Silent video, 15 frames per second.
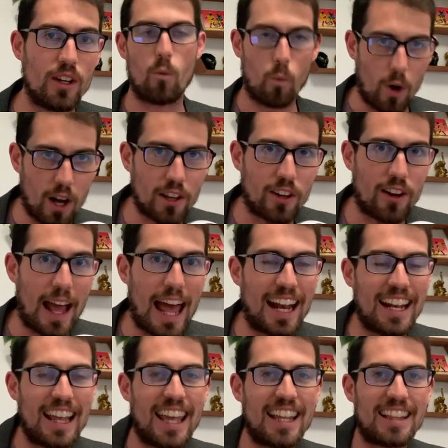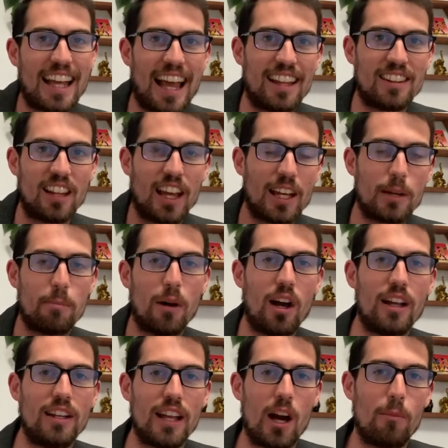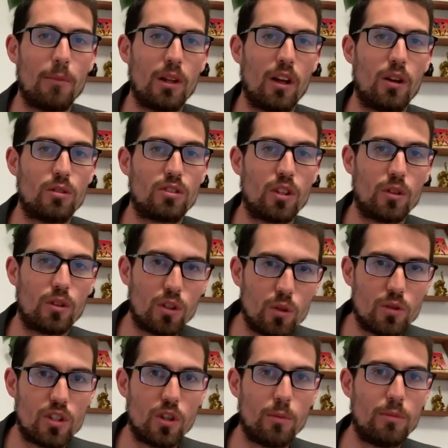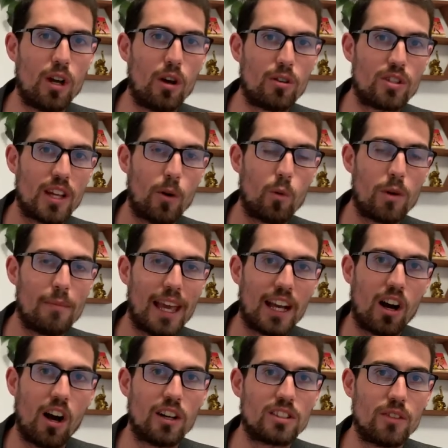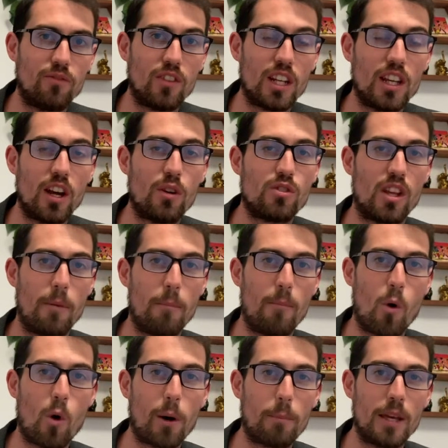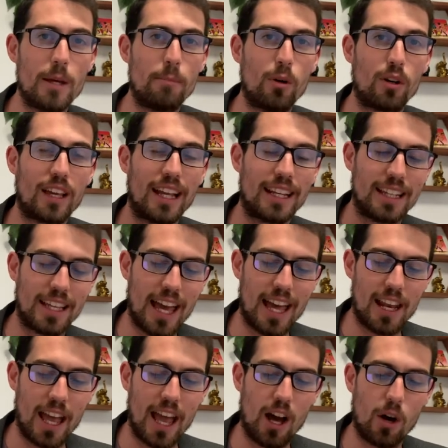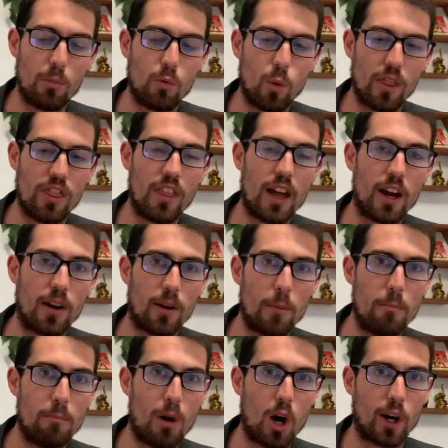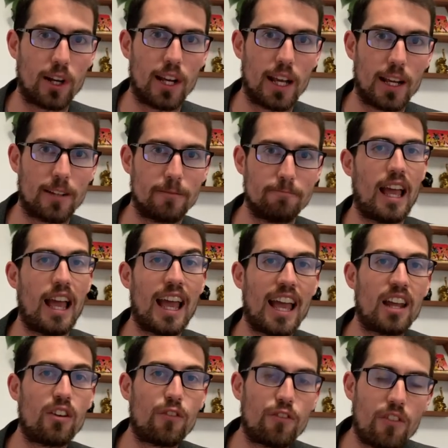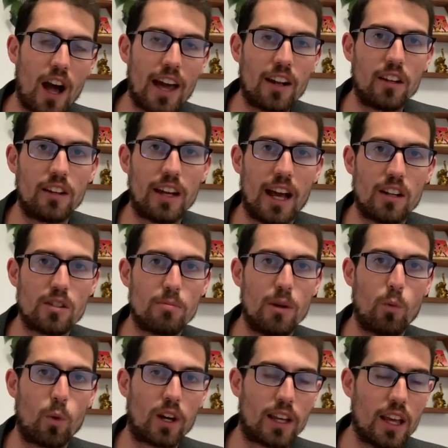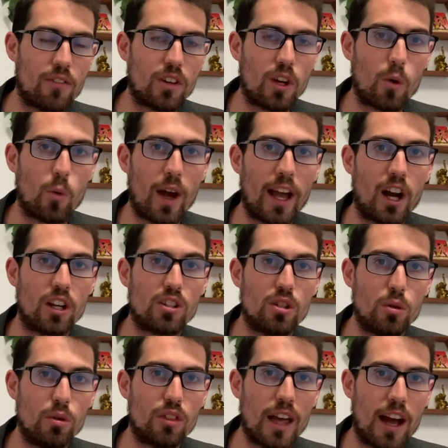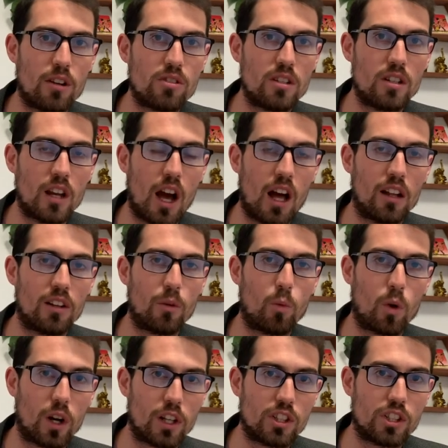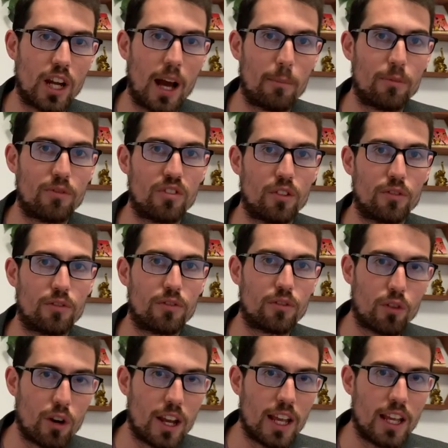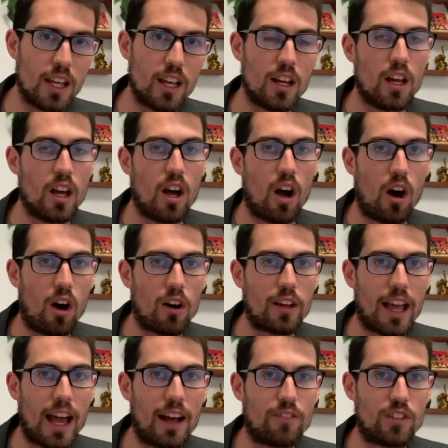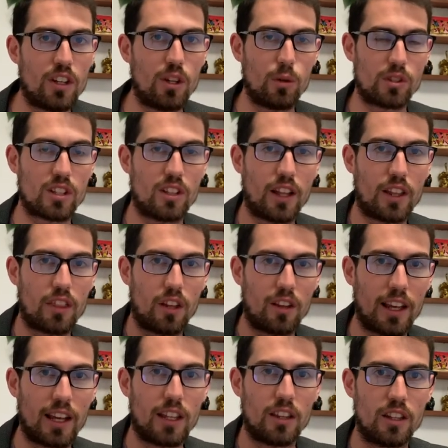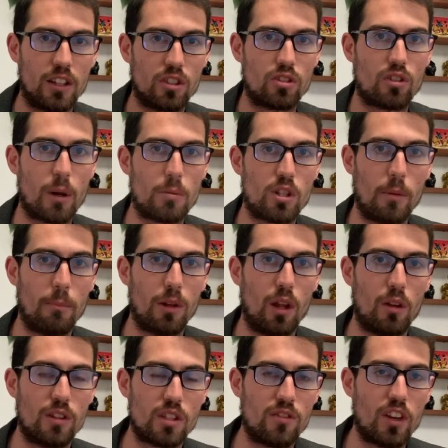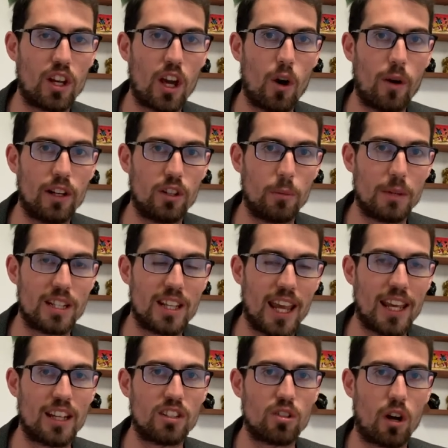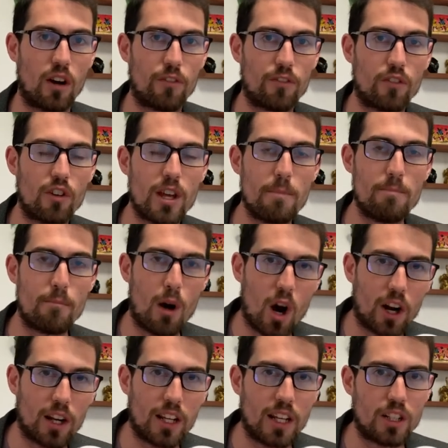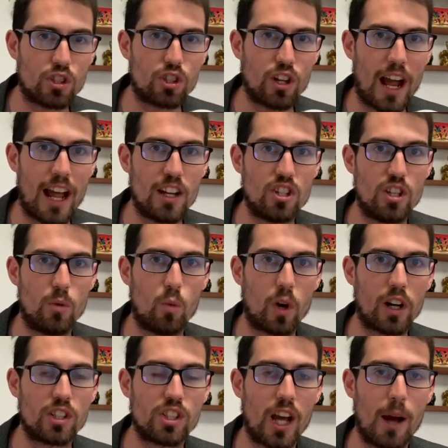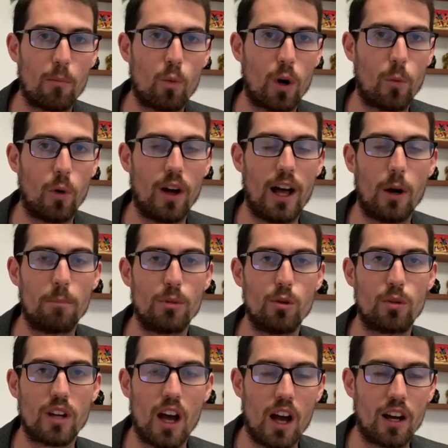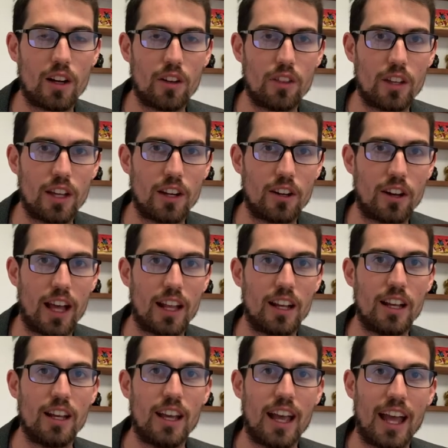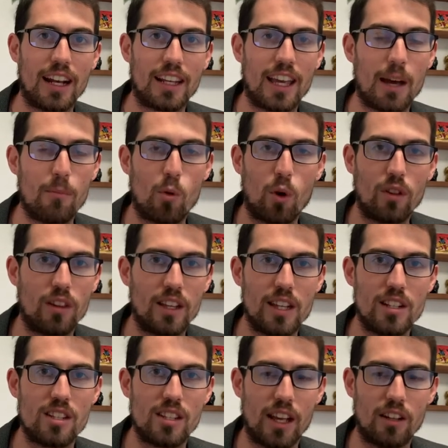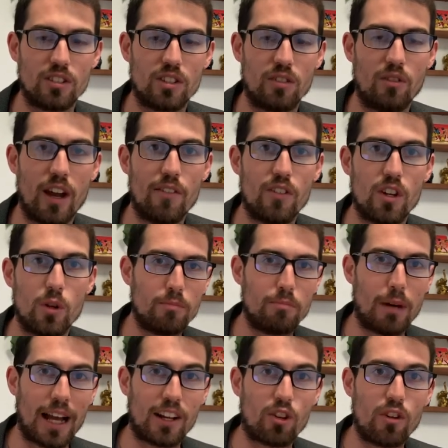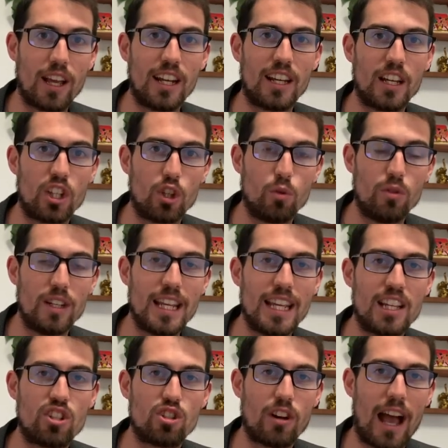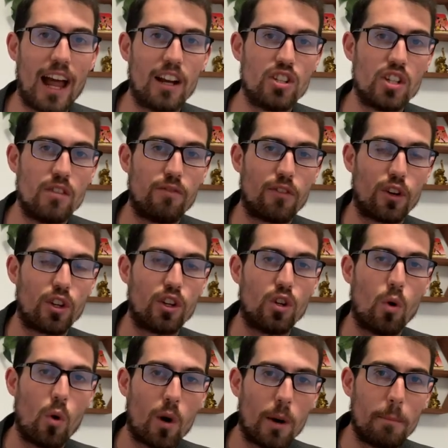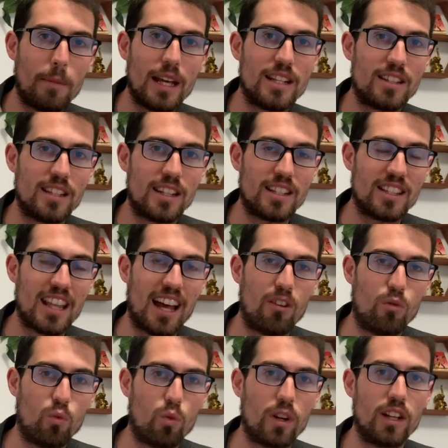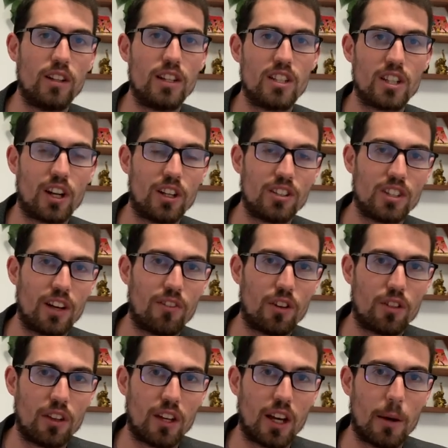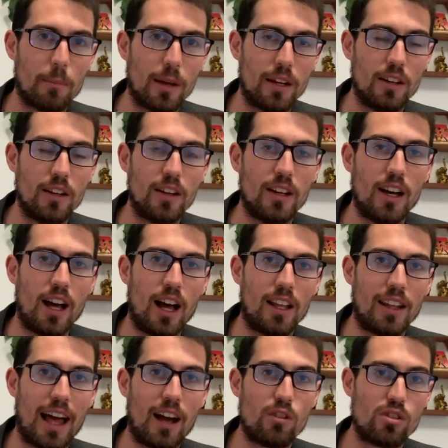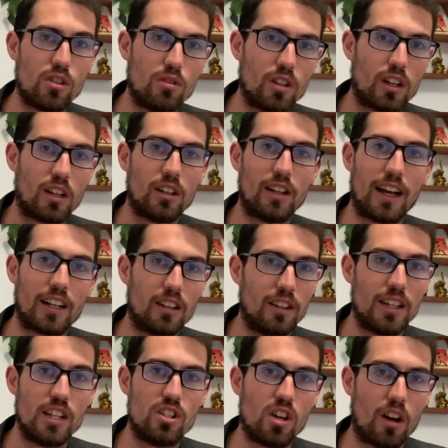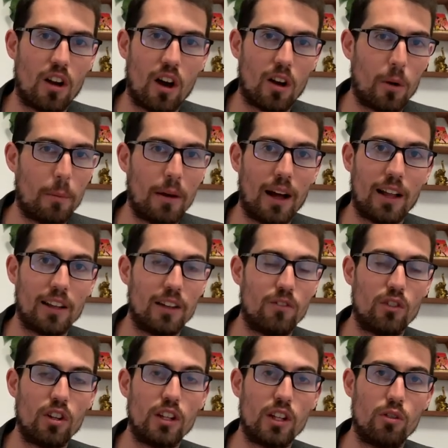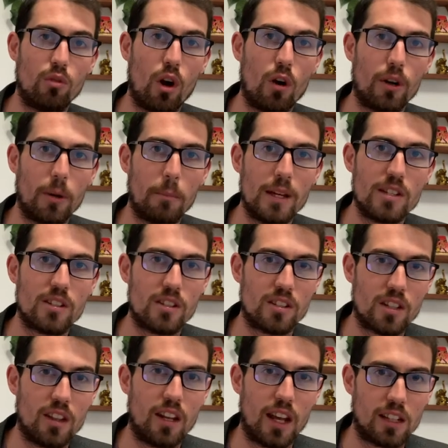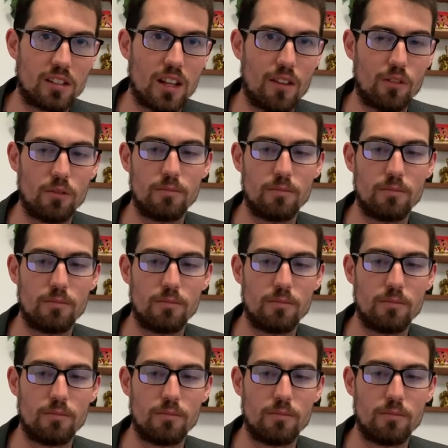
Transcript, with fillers: While you're at it, hit that like button down below so YouTube knows that we make awesome videos and more people can get help with their marketing. And final announcement, we're giving away our $2,000 workshop for free all you have to do is click the link in the description below this video and you'll be taken to our free marketing strategy workshop where we'll help you conquer the internet and get more lead sales and revenue by creating a unique strategy for your business that really turns everything up and allows you to collect leads on autopilot and really grow your business to the next level.